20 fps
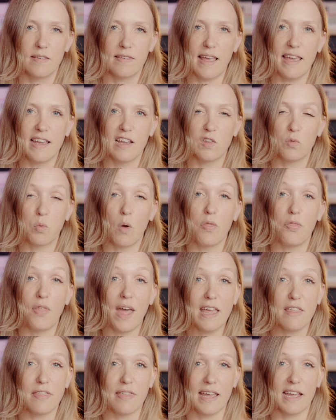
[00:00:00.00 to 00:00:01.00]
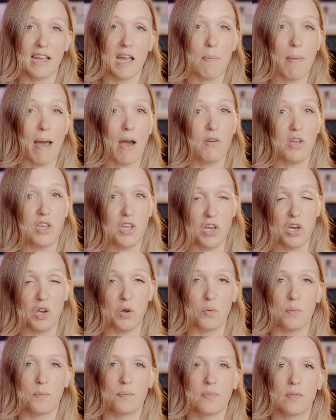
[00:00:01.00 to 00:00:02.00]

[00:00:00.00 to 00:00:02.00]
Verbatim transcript: saying it's what they think about you.